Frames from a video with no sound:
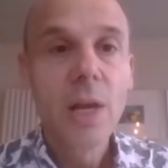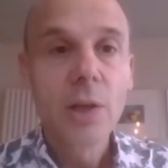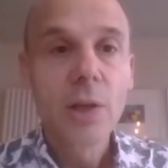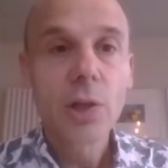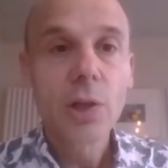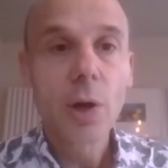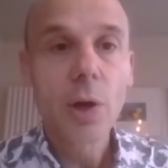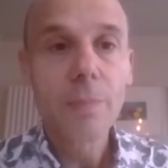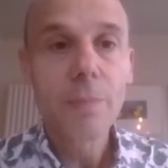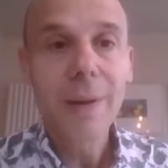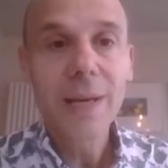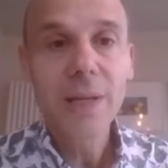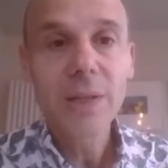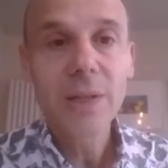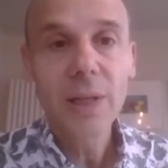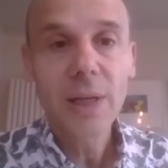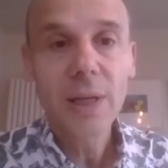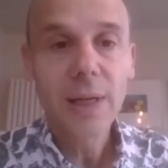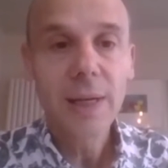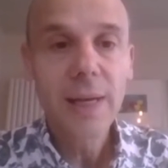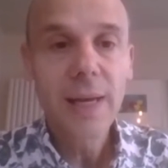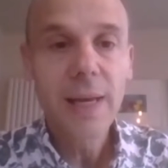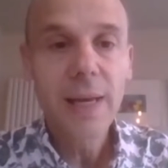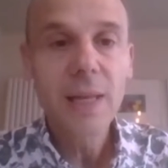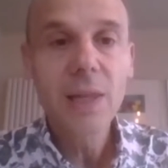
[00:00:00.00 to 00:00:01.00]
So
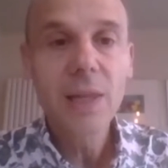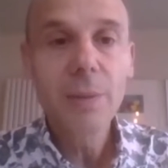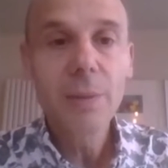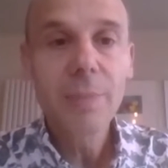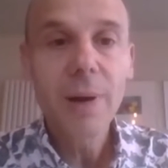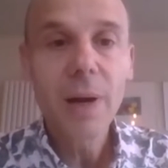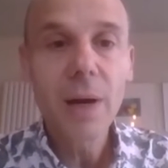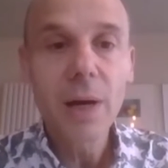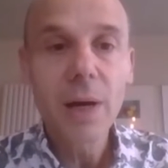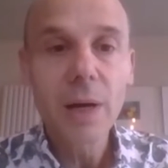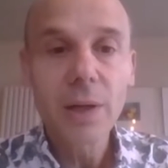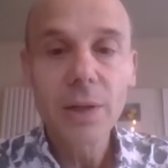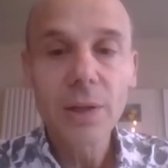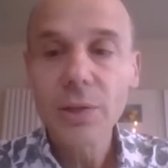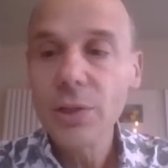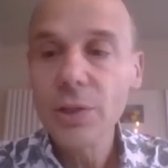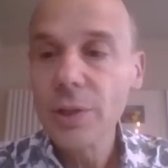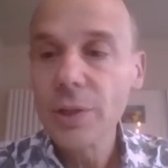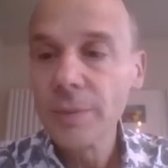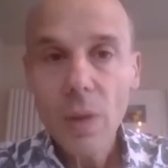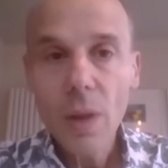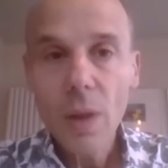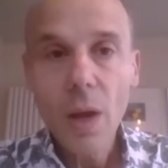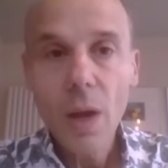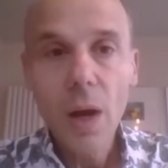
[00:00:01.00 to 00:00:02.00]
basically, in the past,
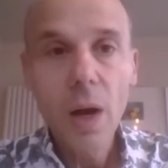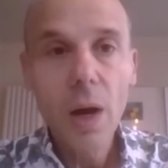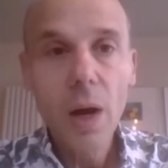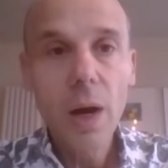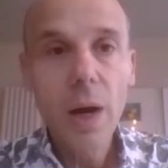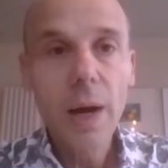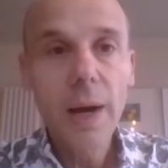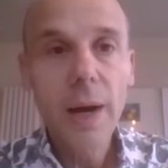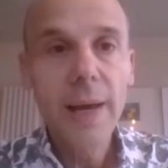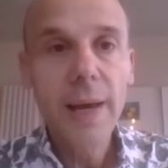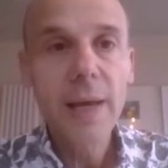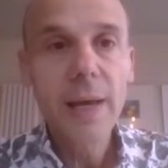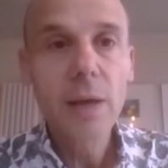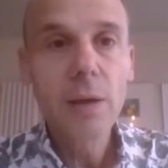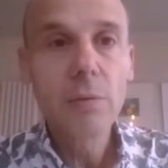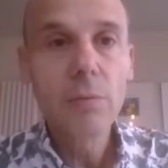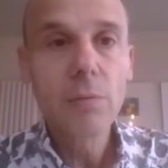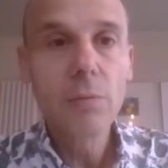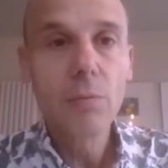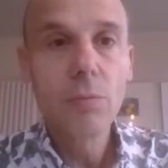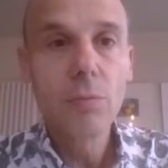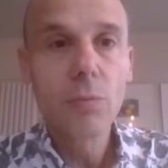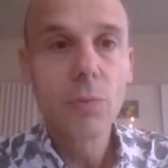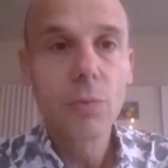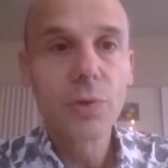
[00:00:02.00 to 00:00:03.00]
I
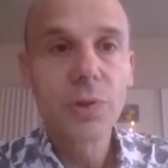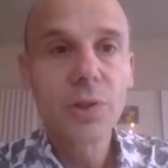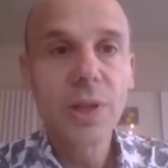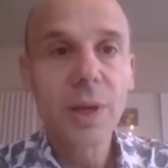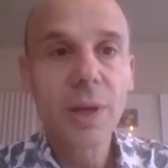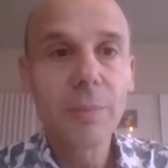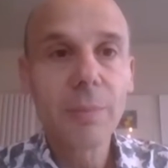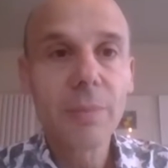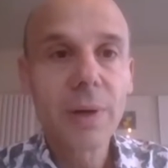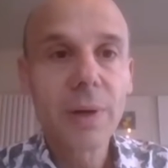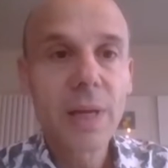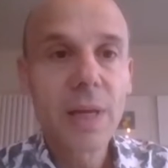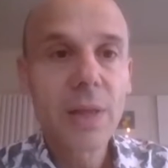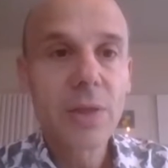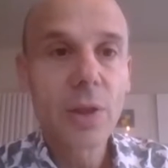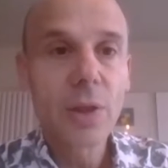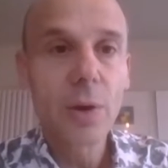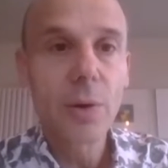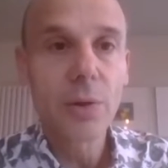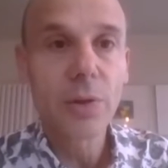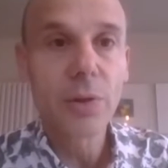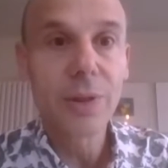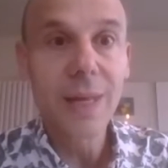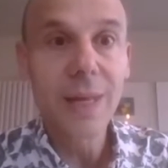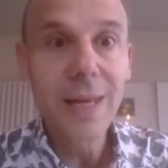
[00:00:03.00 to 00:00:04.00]
was somebody
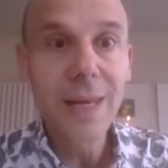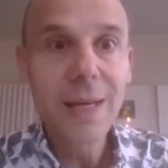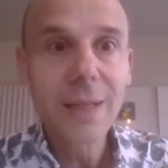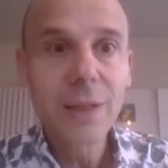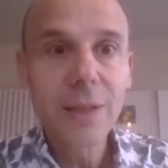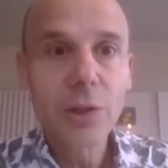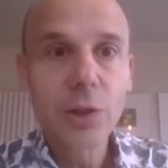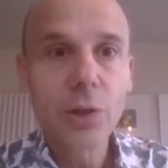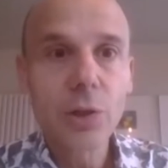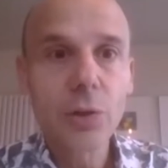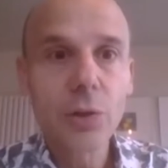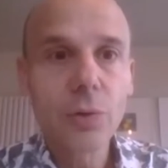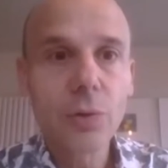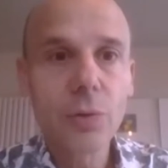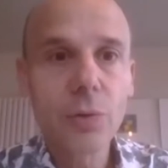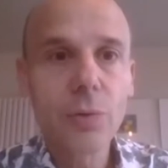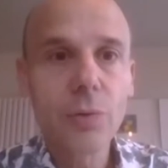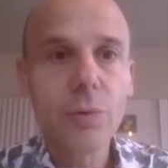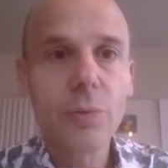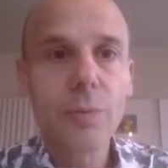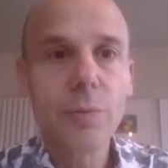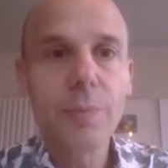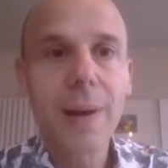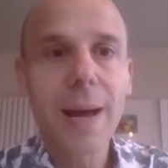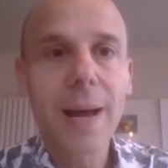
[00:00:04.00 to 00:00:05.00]
that needed
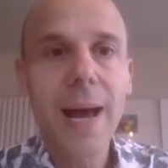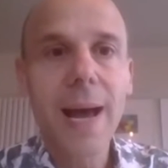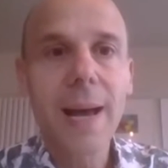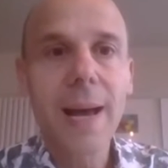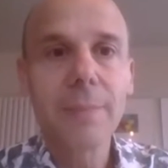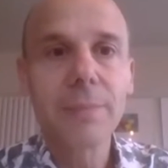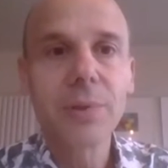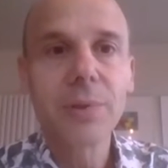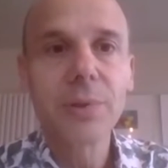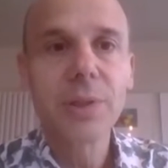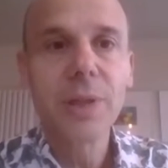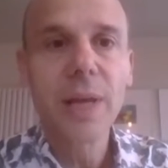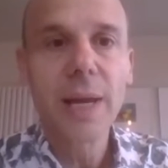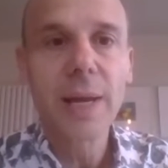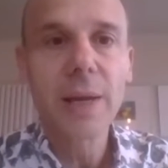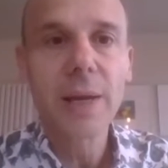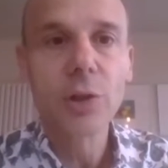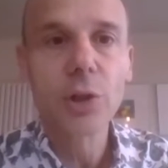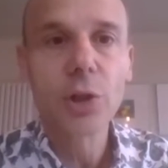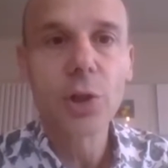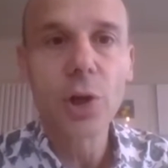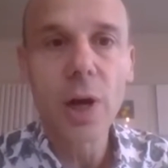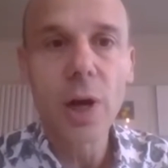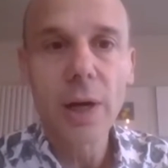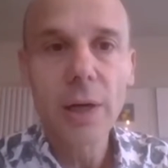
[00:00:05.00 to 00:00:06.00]
to perhaps take
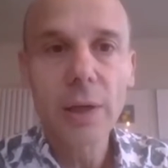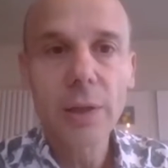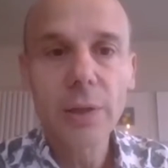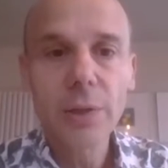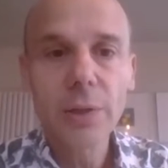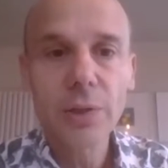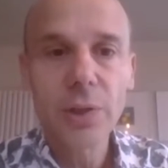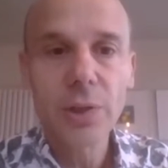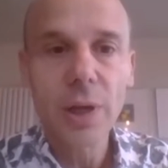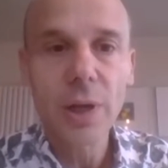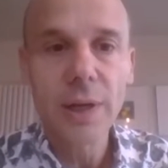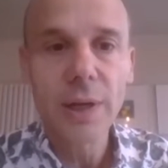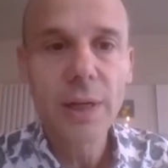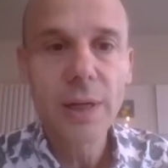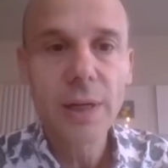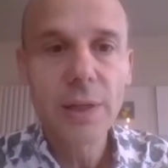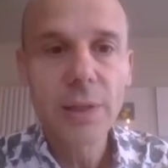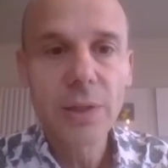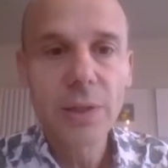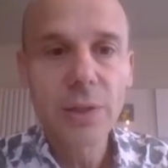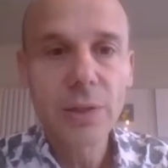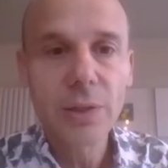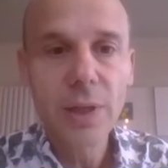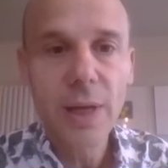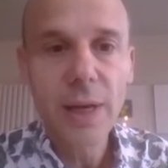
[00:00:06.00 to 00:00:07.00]
drugs. I needed
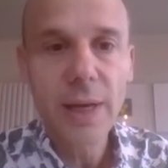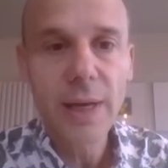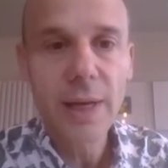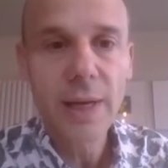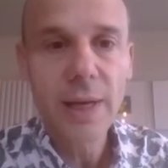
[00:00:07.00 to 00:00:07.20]
to take